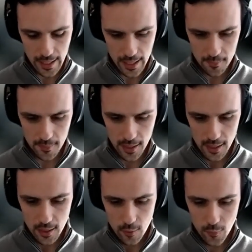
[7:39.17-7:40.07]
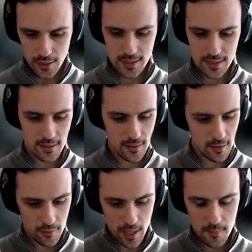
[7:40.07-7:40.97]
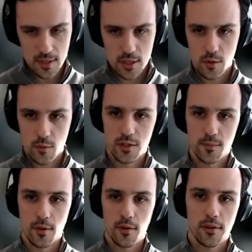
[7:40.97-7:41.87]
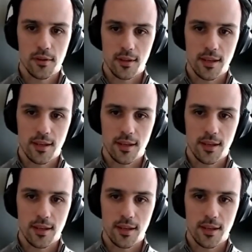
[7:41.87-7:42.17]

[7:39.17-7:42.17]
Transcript: Um, once you know that mission was birthed,